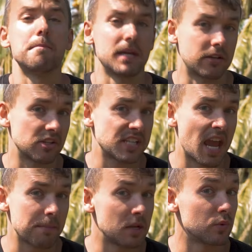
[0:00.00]
And because
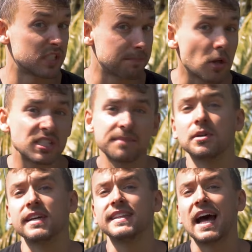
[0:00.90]
I'm a
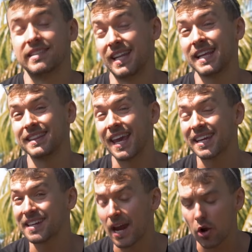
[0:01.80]
responsible adult and I
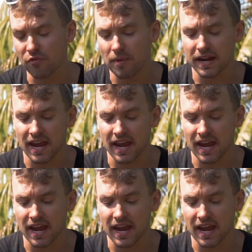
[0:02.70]
take care of my